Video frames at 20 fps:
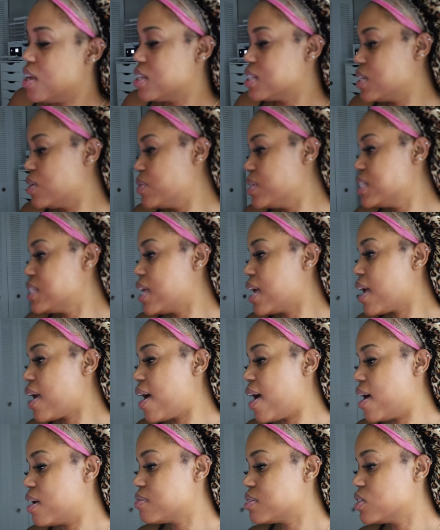So it's
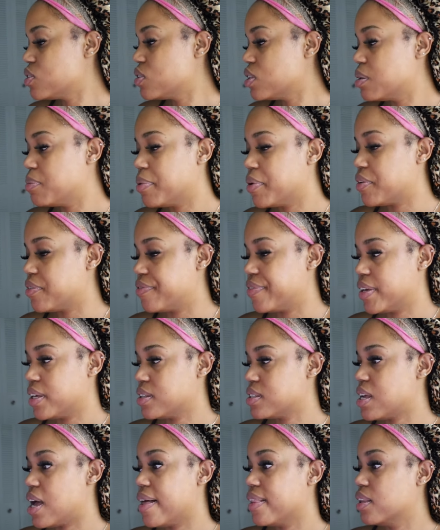like absolutely
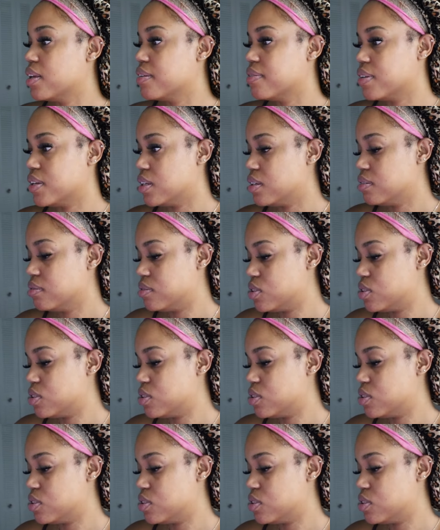perfect. I love it.